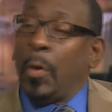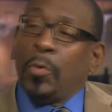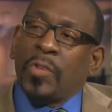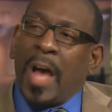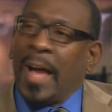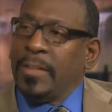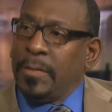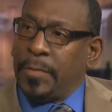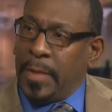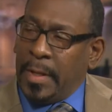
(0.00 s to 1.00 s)
those kinds
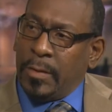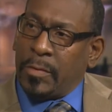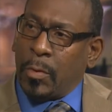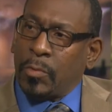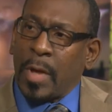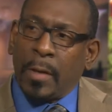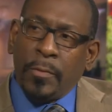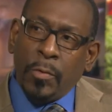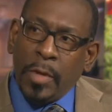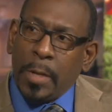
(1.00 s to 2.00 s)
of things, those kind
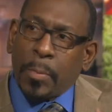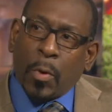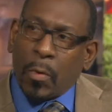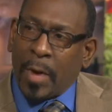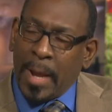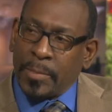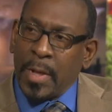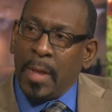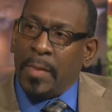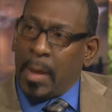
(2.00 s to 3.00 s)
of unique programs
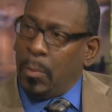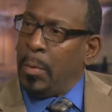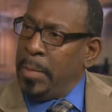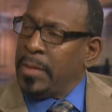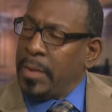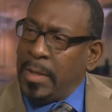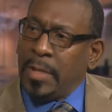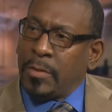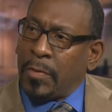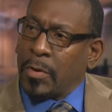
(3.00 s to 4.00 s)
that will meet the
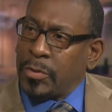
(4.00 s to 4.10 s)
needs of our